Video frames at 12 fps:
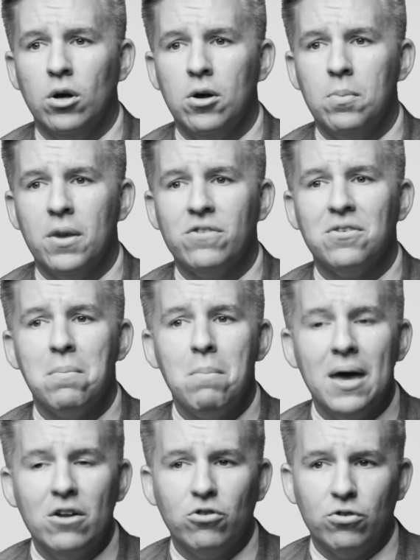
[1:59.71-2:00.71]
but some
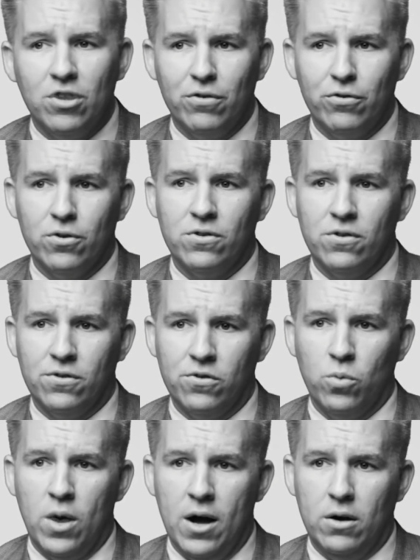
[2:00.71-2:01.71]
major differences as
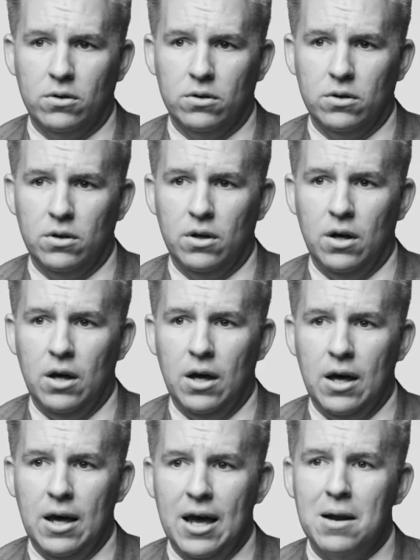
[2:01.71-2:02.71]
well. In a